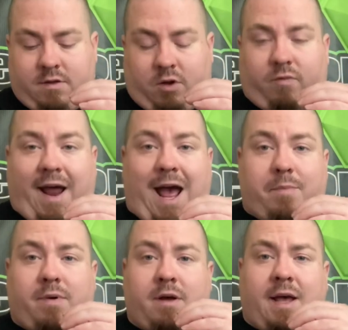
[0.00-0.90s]
the
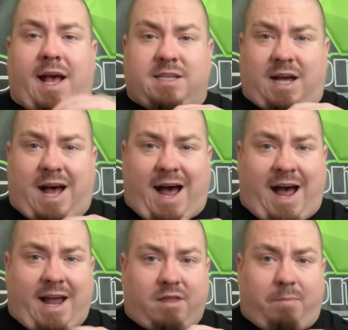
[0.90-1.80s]
wrap as
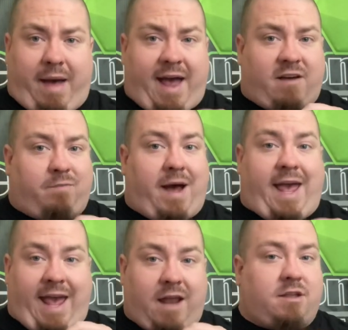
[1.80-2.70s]
high on the back of my
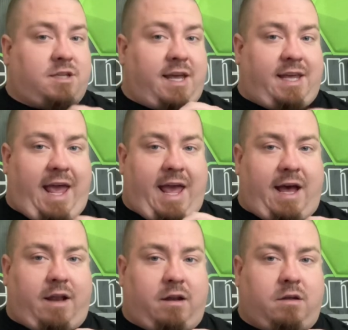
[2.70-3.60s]
hand as I
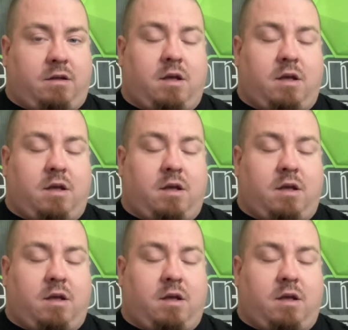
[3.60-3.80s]
can